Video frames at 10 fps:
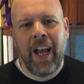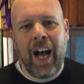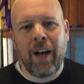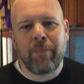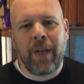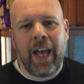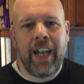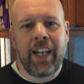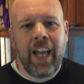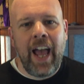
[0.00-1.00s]

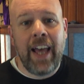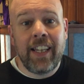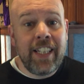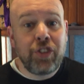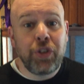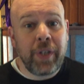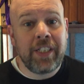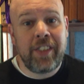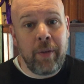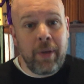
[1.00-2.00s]
And at least you can
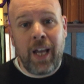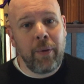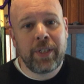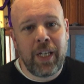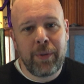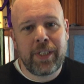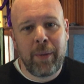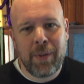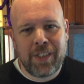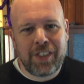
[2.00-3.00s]
see me. I wish I was
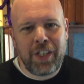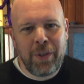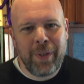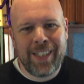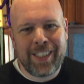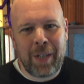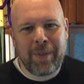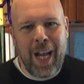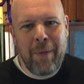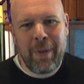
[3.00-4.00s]
able to see you at the same
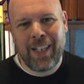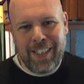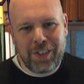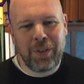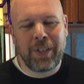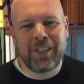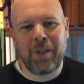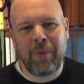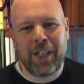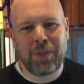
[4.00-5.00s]
time, but at least you can see
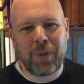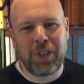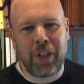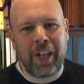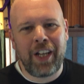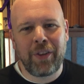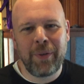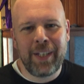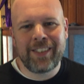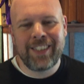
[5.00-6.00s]
me as we're journeying
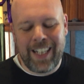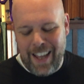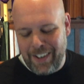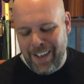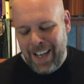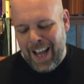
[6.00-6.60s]
through this together.